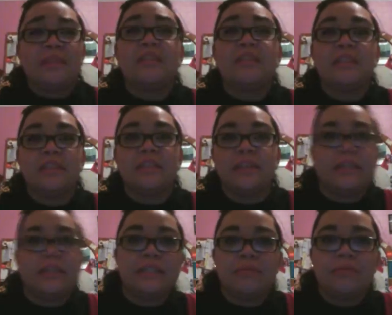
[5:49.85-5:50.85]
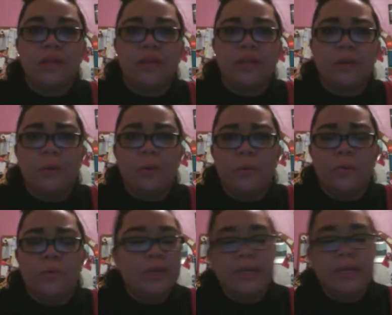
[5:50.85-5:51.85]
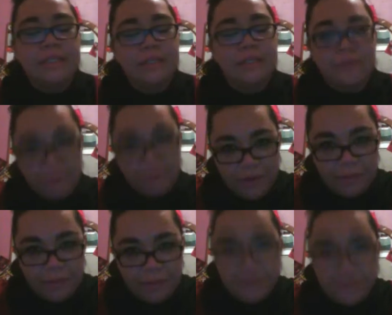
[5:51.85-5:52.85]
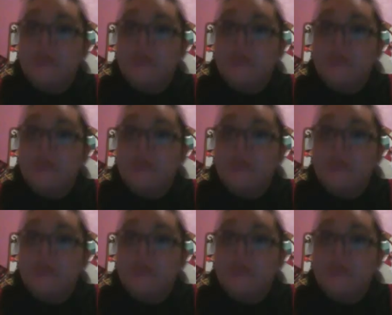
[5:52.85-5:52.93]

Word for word: Seriously though, he's really old, but he doesn't look very old.